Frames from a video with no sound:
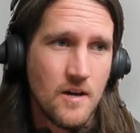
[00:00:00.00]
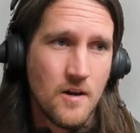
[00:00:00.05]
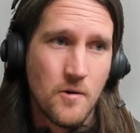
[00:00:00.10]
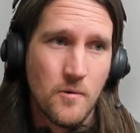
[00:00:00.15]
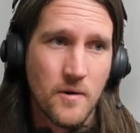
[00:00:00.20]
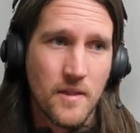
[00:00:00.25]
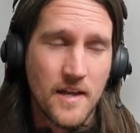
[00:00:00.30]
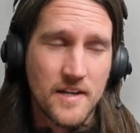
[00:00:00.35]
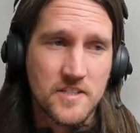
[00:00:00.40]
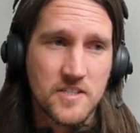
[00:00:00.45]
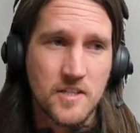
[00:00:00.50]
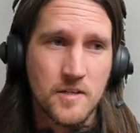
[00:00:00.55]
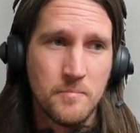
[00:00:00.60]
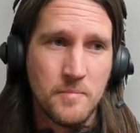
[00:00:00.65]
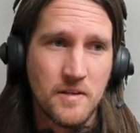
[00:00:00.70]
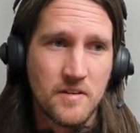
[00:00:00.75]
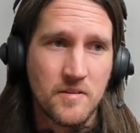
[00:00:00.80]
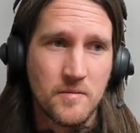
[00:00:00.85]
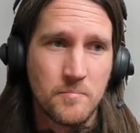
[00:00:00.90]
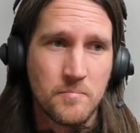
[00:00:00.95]
Well, that shouldn't
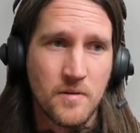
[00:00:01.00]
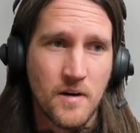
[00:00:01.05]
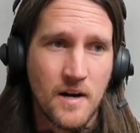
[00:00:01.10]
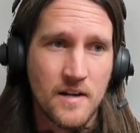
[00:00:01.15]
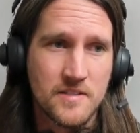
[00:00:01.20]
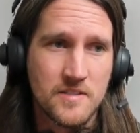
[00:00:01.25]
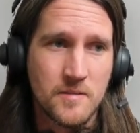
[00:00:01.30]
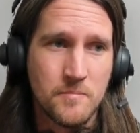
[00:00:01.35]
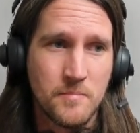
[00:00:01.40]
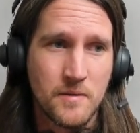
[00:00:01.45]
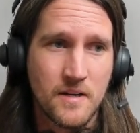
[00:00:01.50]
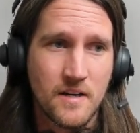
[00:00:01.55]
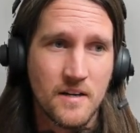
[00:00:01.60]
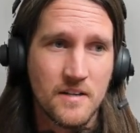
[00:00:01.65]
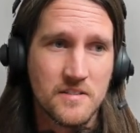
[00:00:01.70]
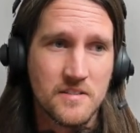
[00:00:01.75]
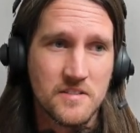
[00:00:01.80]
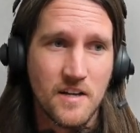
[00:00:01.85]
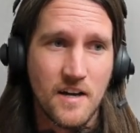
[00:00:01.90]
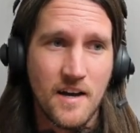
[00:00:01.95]
be surprising
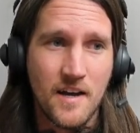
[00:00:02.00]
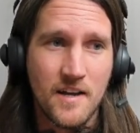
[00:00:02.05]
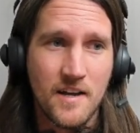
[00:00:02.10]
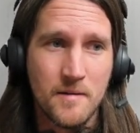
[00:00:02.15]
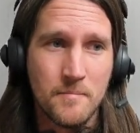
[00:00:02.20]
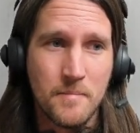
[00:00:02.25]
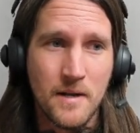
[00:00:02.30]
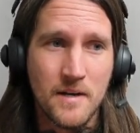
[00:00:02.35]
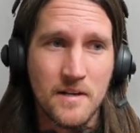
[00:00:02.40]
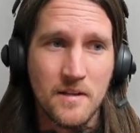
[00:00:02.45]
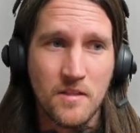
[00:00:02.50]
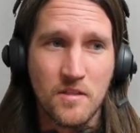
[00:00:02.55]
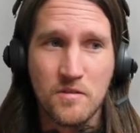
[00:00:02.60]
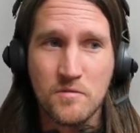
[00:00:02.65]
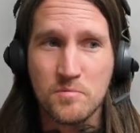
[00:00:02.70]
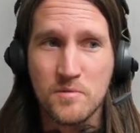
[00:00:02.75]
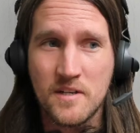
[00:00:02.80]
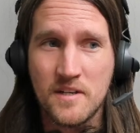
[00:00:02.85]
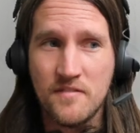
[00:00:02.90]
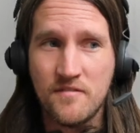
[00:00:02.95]
because I appended
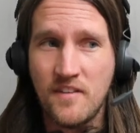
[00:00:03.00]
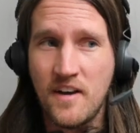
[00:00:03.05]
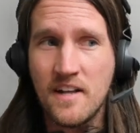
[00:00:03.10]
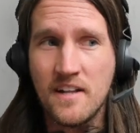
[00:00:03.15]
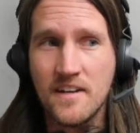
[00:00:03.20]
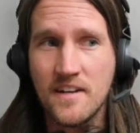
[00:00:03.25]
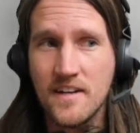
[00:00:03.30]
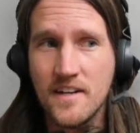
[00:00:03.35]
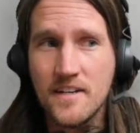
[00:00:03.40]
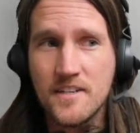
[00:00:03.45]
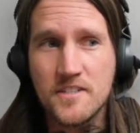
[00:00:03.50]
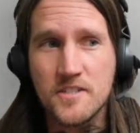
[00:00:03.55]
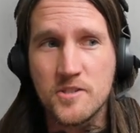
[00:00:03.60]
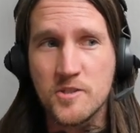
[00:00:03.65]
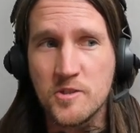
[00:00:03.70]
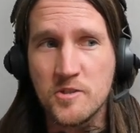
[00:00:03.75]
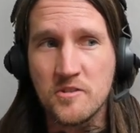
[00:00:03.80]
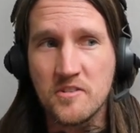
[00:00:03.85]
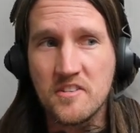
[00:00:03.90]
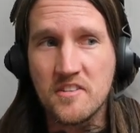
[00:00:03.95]
3 valid
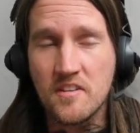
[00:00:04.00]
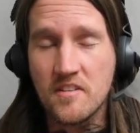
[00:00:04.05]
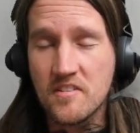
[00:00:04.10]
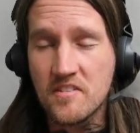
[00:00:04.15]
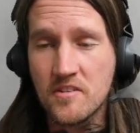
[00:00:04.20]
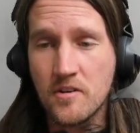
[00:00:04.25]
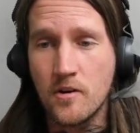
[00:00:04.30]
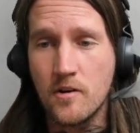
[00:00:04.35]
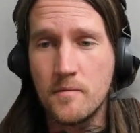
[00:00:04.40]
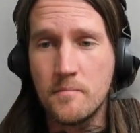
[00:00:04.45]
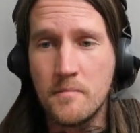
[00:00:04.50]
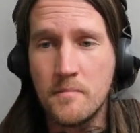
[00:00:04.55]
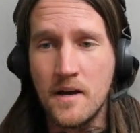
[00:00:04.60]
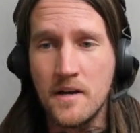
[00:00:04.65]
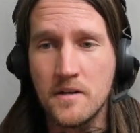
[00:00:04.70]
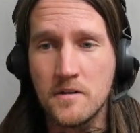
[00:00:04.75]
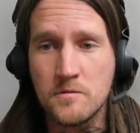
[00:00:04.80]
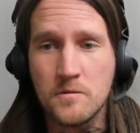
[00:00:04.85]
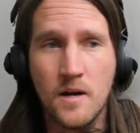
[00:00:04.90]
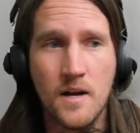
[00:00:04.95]
integers to start my
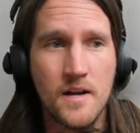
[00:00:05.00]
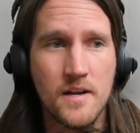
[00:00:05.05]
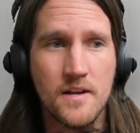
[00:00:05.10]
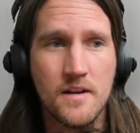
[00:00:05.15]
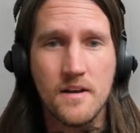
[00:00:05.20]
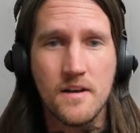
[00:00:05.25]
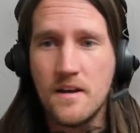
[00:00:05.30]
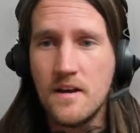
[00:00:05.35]
array.